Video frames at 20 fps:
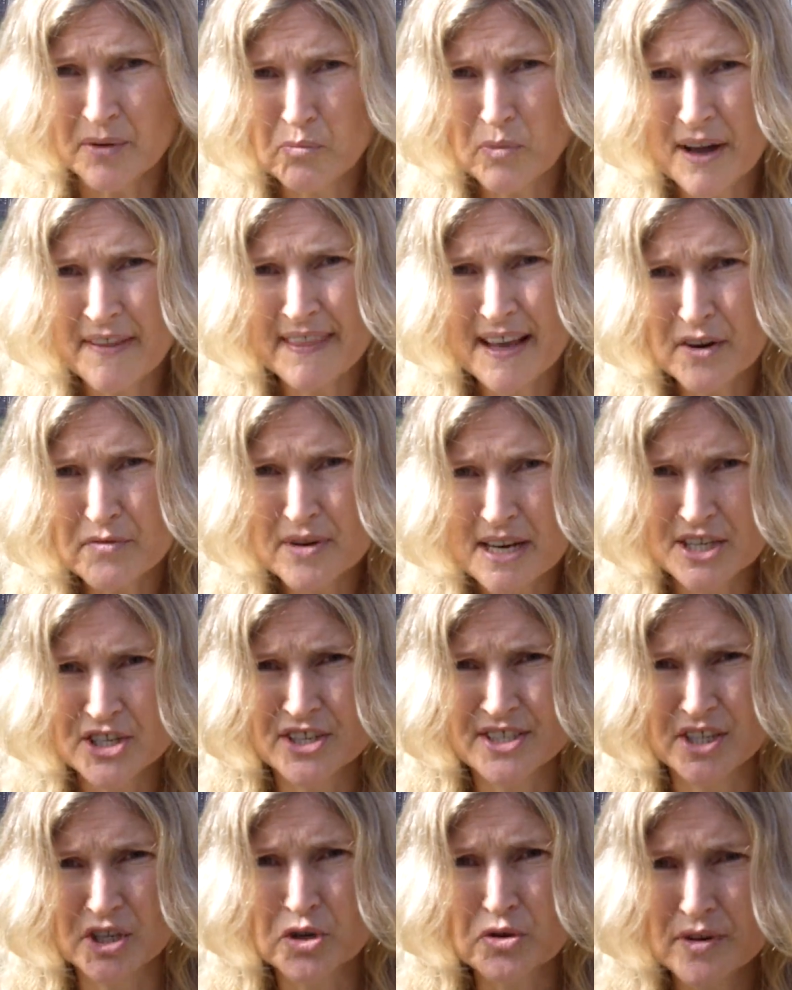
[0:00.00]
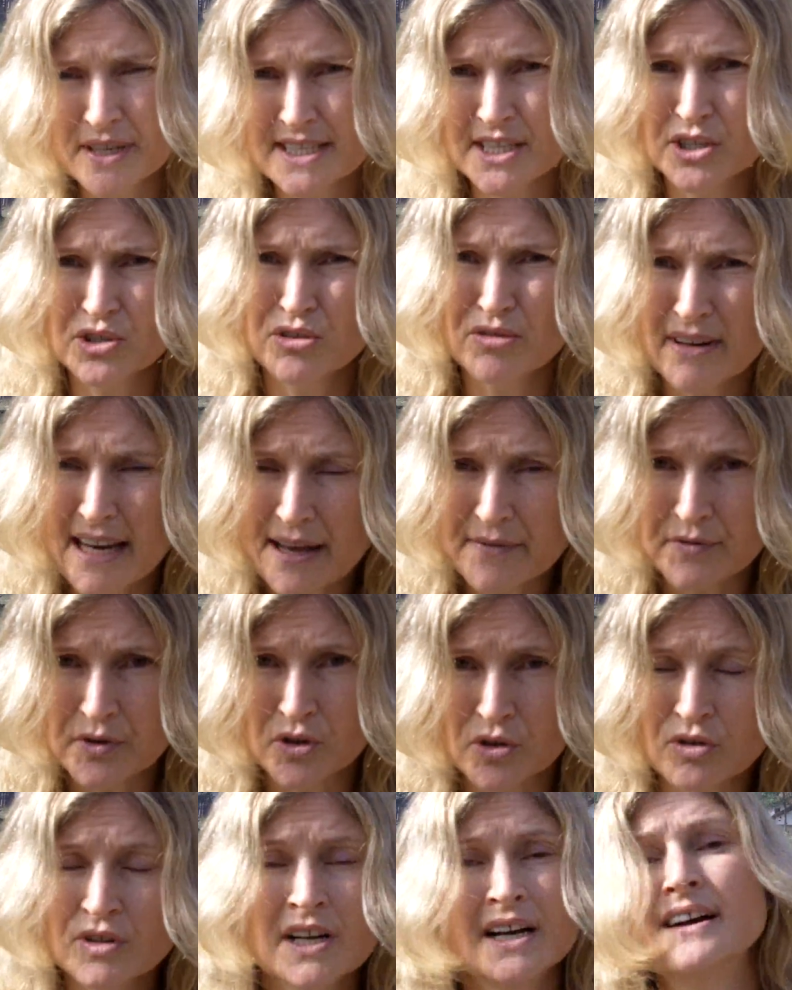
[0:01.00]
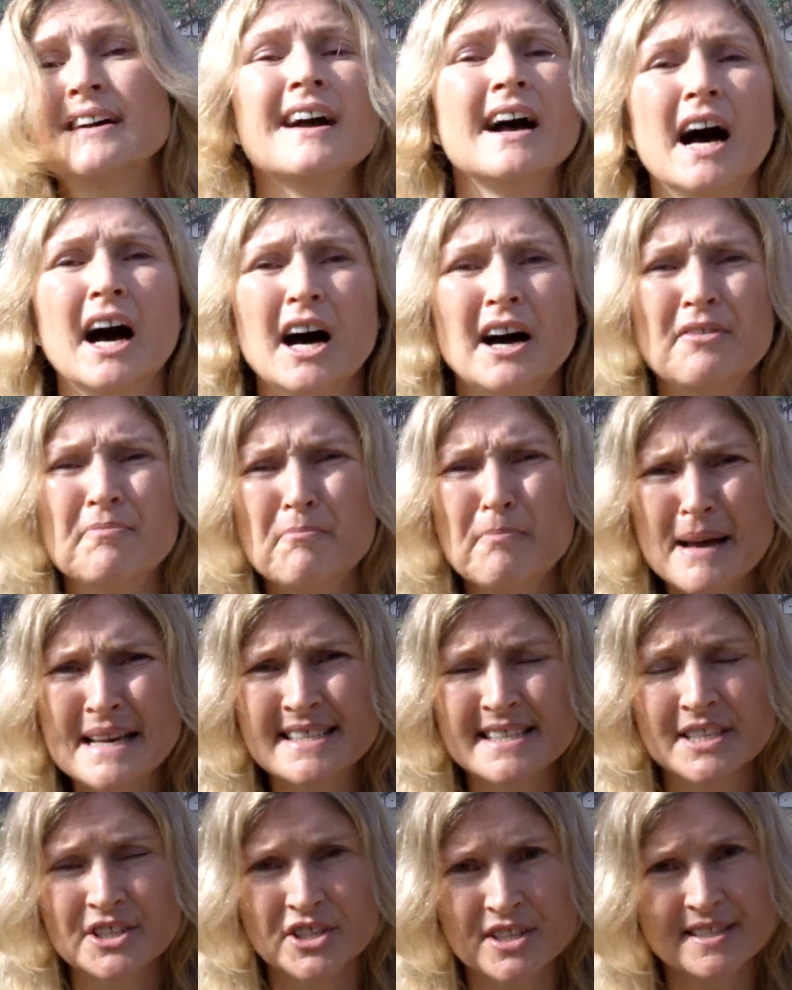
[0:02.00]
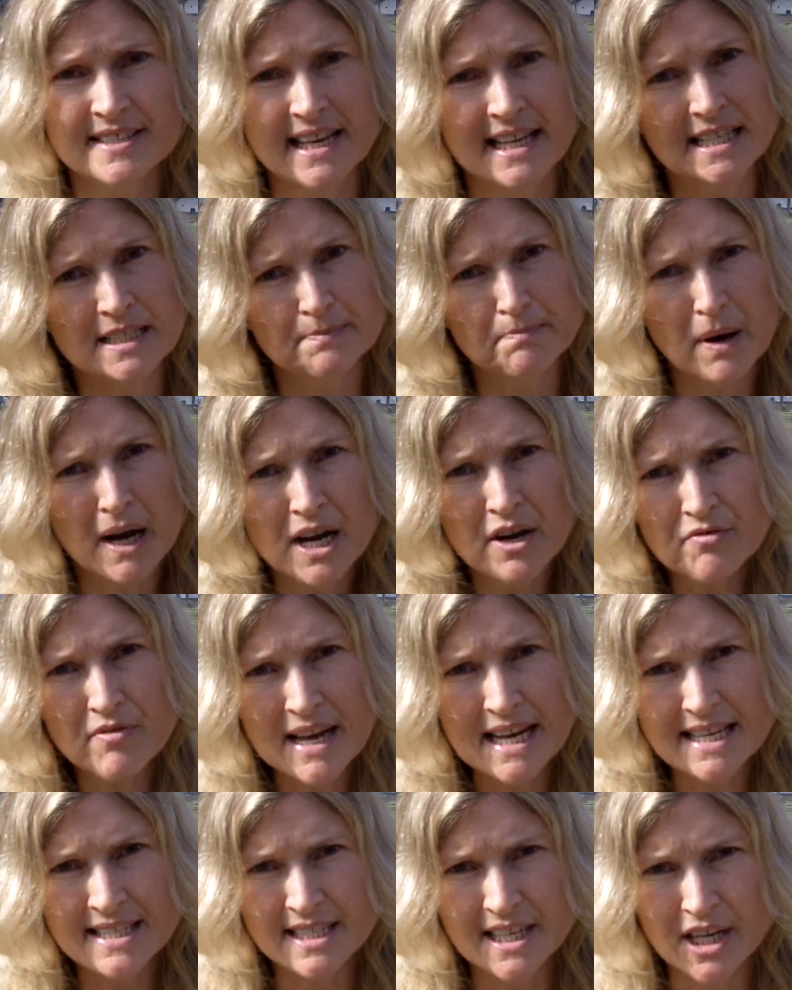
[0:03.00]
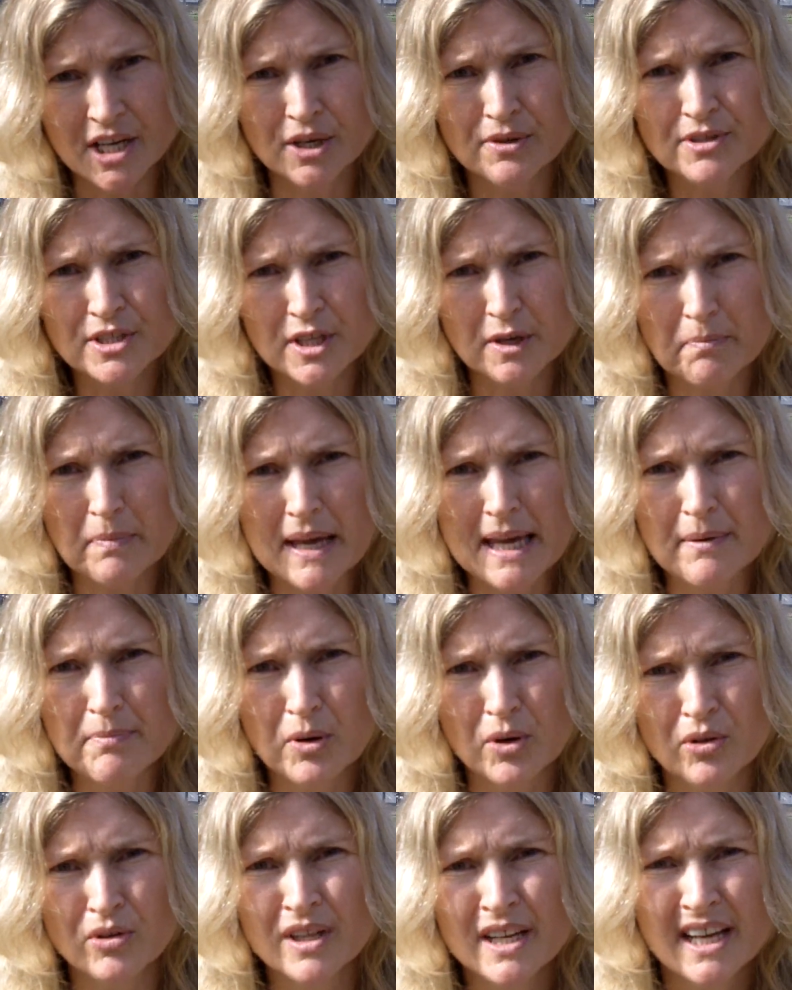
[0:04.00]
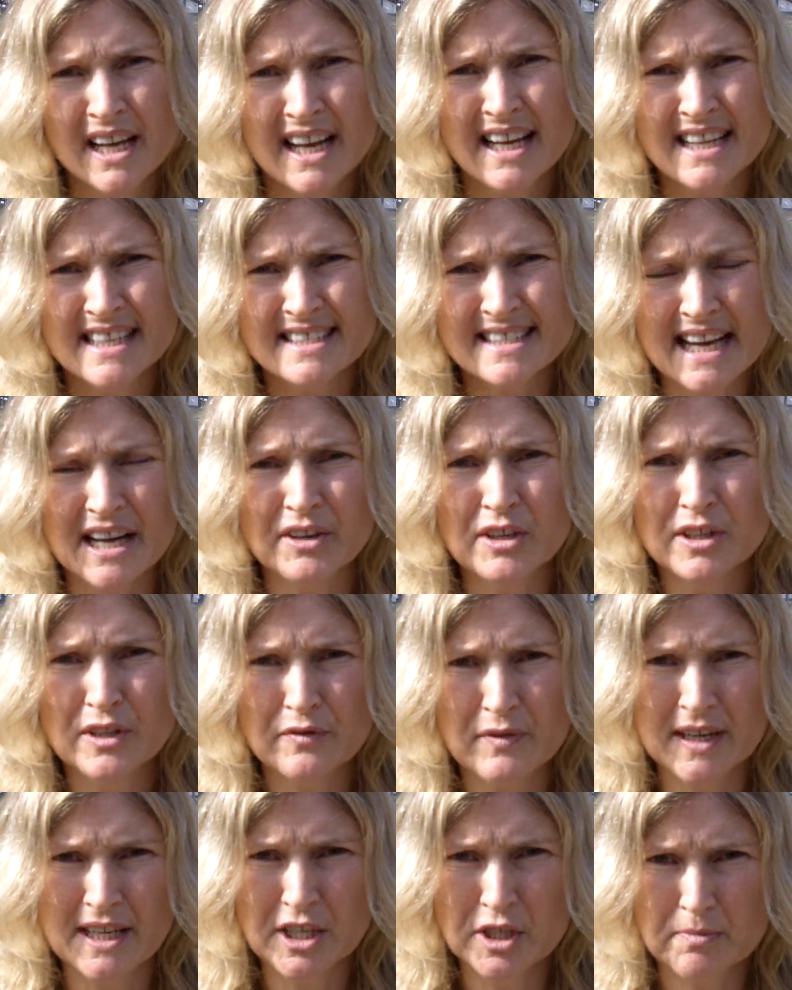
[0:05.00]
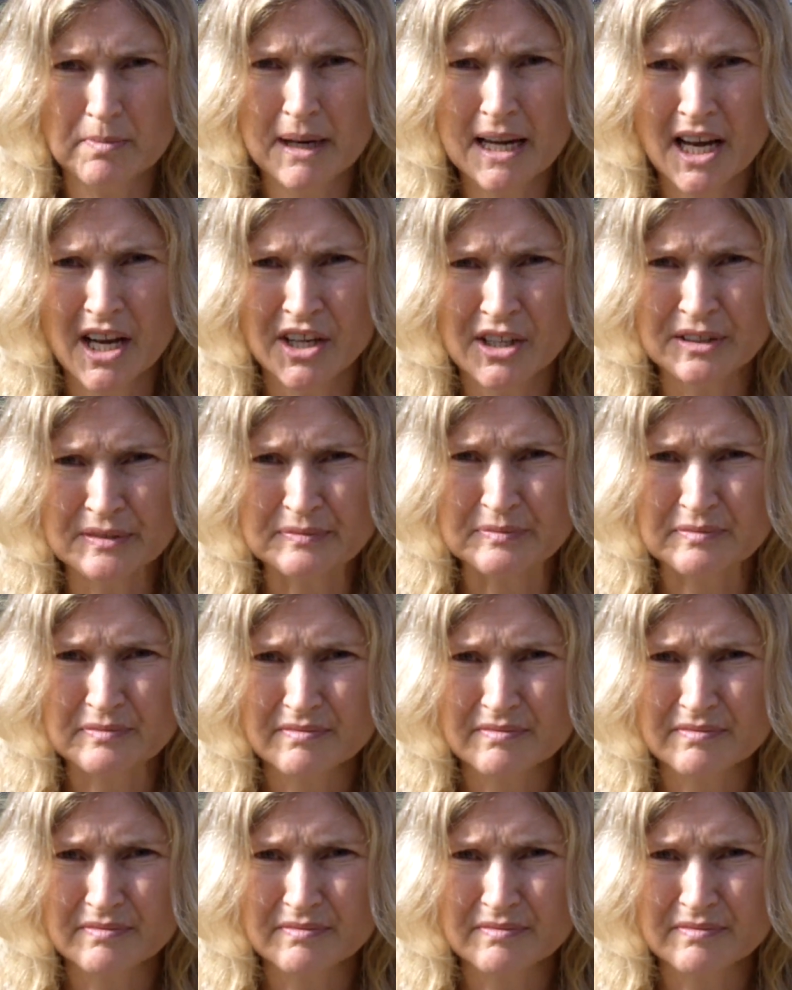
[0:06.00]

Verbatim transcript: and when that reaches a critical level, a message is sent by radio to the people down in the village below.